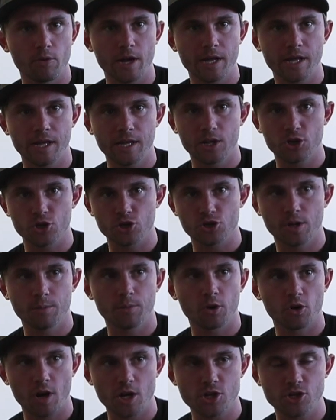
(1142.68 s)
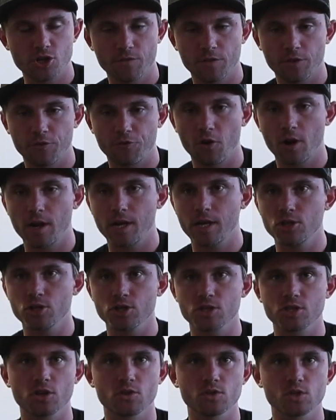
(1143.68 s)
braking, extreme aggression over the front end
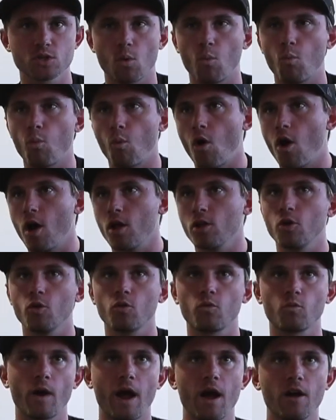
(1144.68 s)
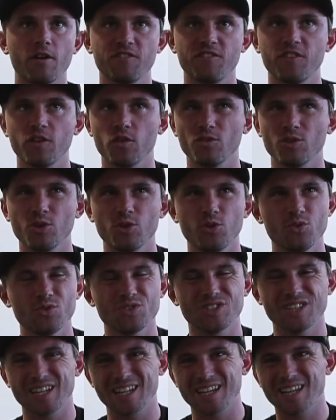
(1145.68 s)
just starts to wallow around and feel
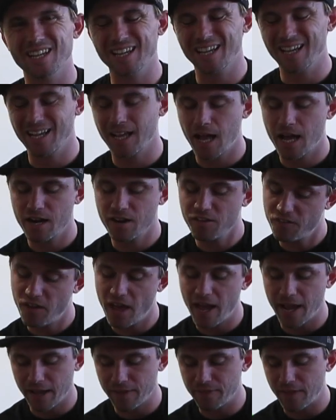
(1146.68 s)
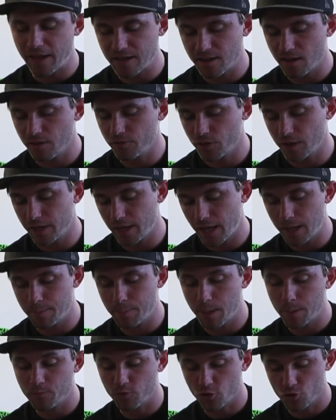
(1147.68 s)
loose, and it can get kind of vague, and that definitely
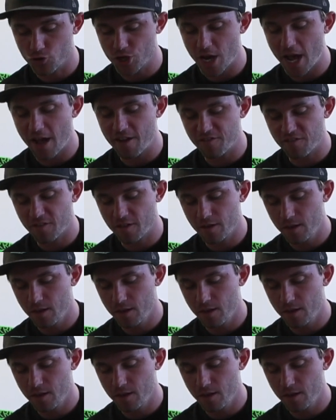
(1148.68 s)
came up for Jeff.